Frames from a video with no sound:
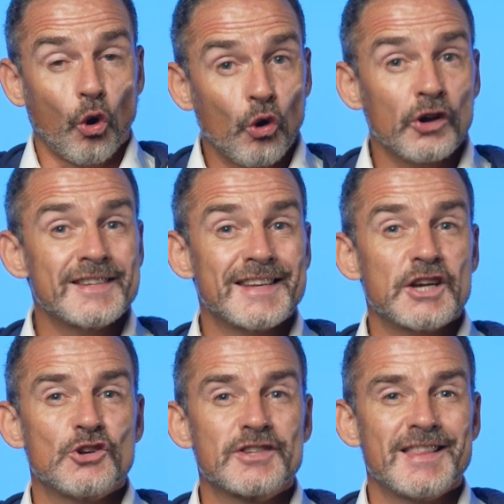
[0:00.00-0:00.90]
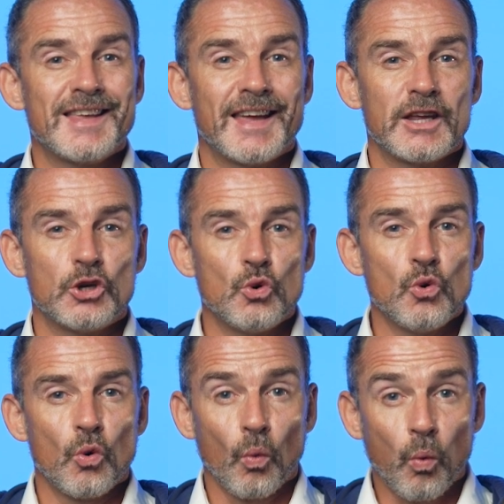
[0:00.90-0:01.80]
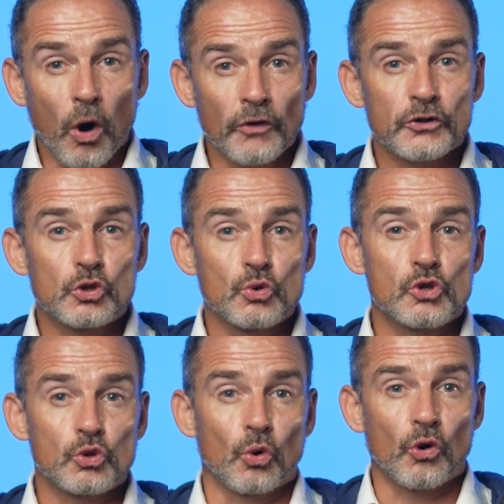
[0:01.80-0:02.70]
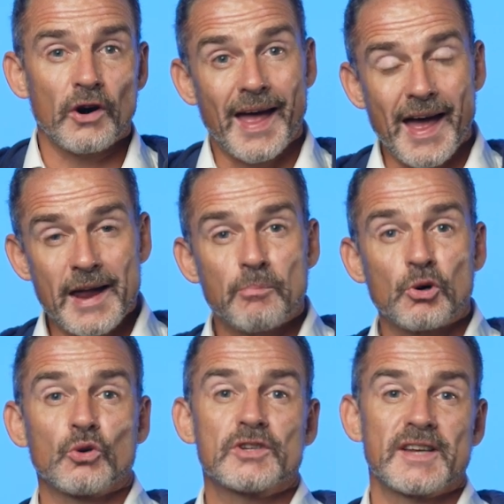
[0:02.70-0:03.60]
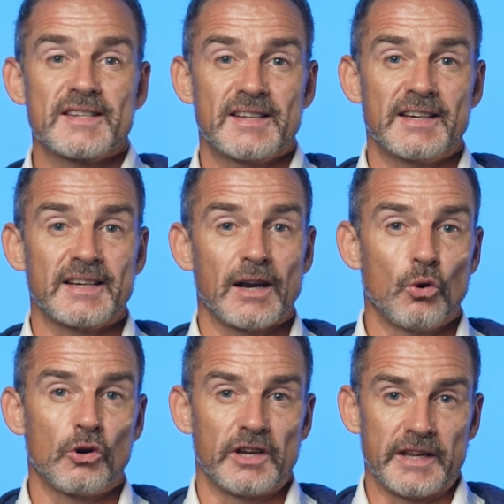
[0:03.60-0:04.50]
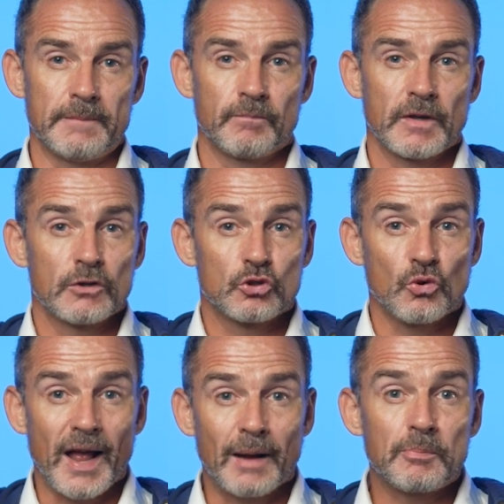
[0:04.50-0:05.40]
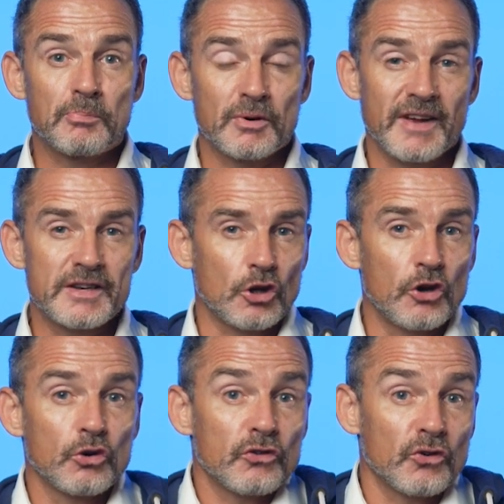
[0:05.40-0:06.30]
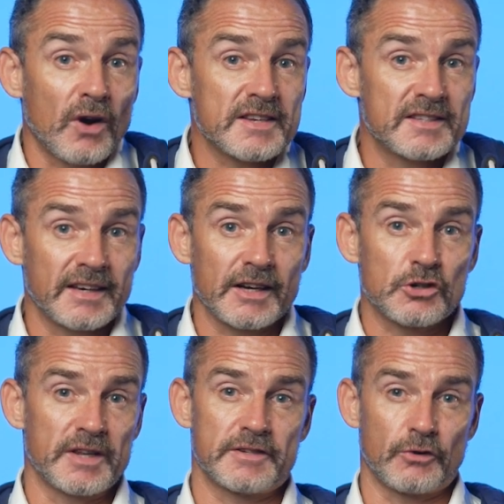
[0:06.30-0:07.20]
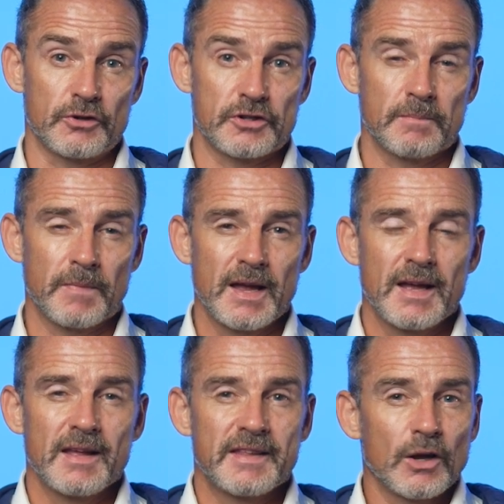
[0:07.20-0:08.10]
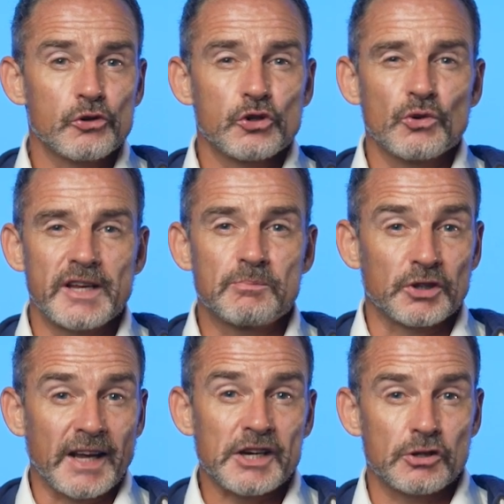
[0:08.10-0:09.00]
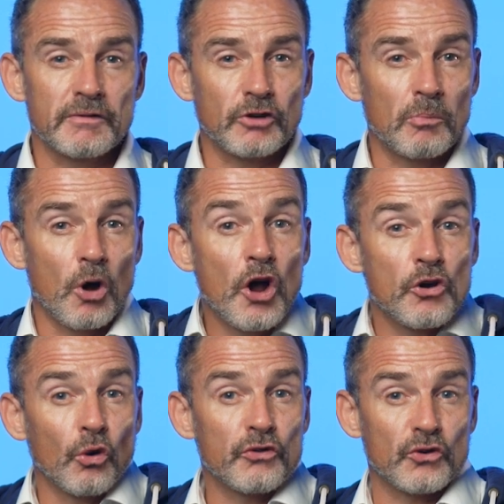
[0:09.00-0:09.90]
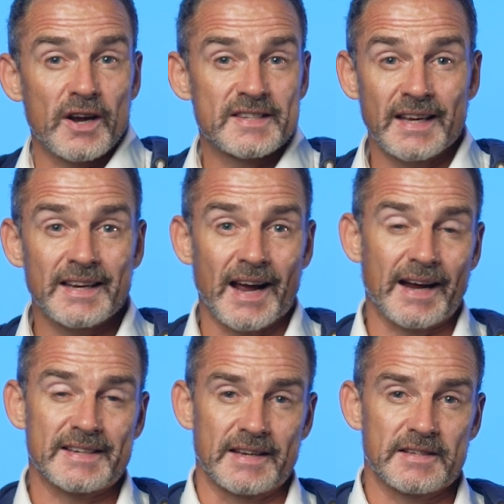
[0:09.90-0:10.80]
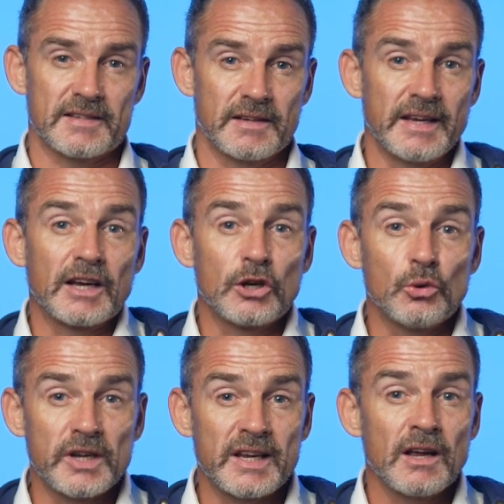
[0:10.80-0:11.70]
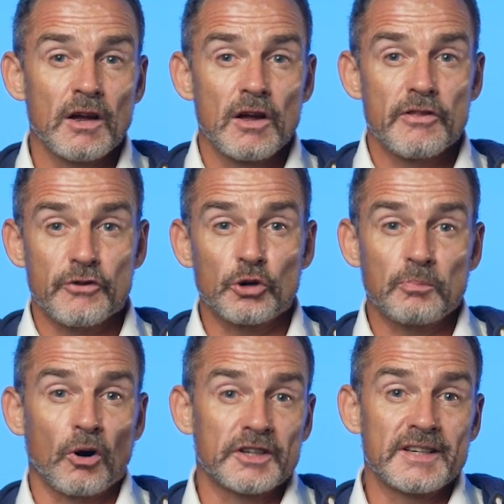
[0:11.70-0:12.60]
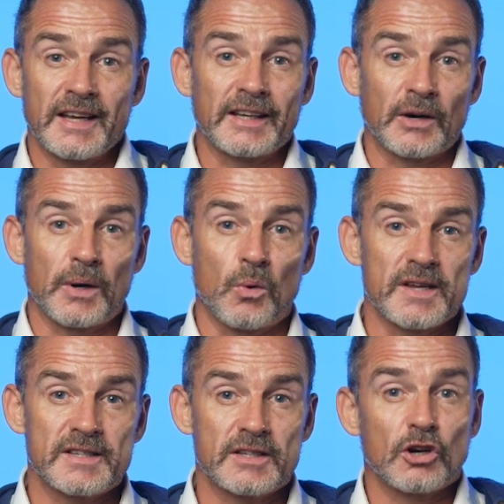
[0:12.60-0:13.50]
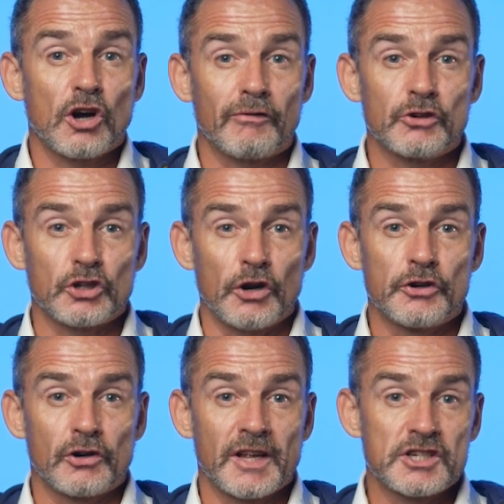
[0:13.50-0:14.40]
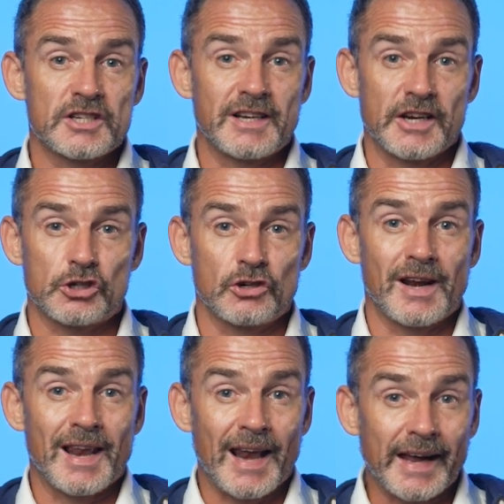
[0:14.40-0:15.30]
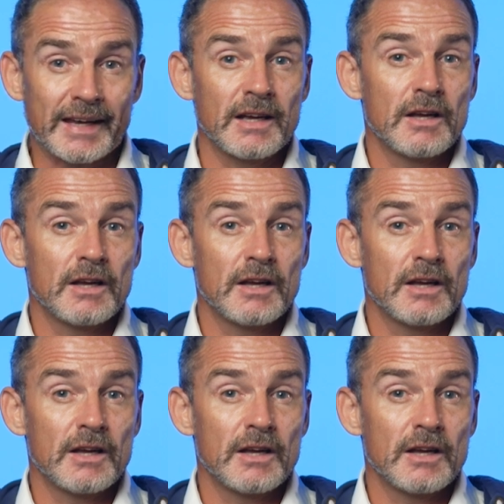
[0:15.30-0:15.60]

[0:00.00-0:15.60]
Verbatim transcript: Organizations in the EU want to store and process data locally to help prevent unauthorized data transfers. They also need protection from unauthorized data access, including third-party data requests covered under legislation like